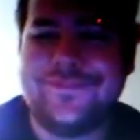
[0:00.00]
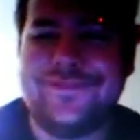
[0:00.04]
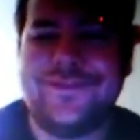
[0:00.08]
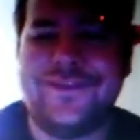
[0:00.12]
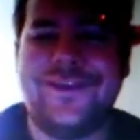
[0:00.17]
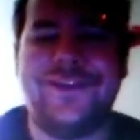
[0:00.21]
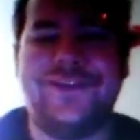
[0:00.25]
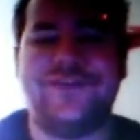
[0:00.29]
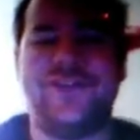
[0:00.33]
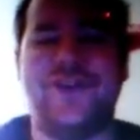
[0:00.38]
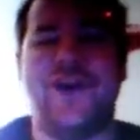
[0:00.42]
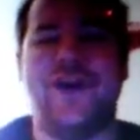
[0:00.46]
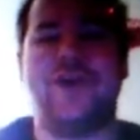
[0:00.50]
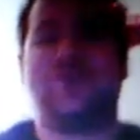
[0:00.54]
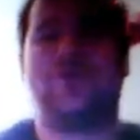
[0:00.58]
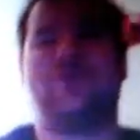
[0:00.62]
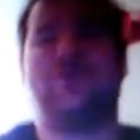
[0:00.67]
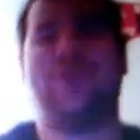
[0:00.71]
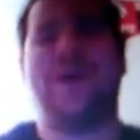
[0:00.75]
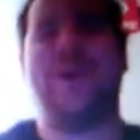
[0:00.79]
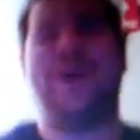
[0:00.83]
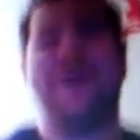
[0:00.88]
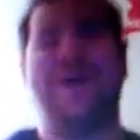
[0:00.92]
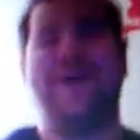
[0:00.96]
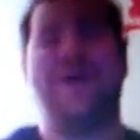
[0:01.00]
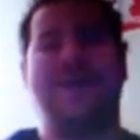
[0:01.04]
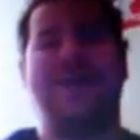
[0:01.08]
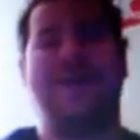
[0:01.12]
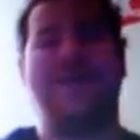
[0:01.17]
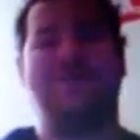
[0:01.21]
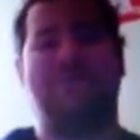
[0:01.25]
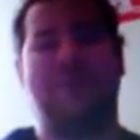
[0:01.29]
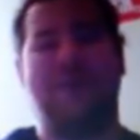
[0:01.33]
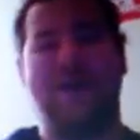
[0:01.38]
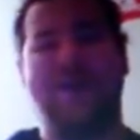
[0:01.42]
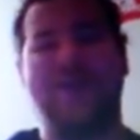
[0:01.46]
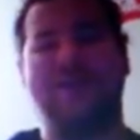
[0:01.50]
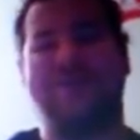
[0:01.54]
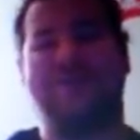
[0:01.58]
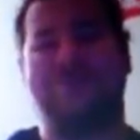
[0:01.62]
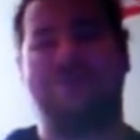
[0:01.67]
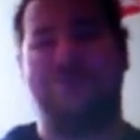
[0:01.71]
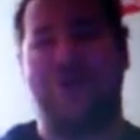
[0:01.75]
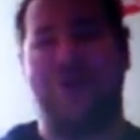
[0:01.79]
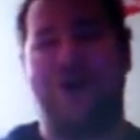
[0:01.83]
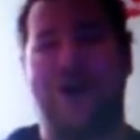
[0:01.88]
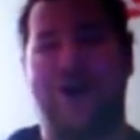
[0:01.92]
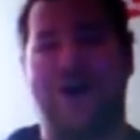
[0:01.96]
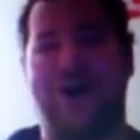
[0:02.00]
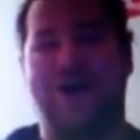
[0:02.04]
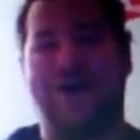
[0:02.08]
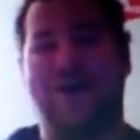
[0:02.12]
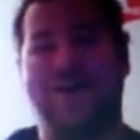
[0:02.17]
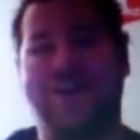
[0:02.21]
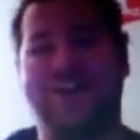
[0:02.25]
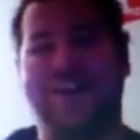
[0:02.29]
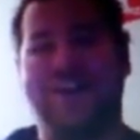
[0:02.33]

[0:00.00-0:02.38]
There's no crying in baseball.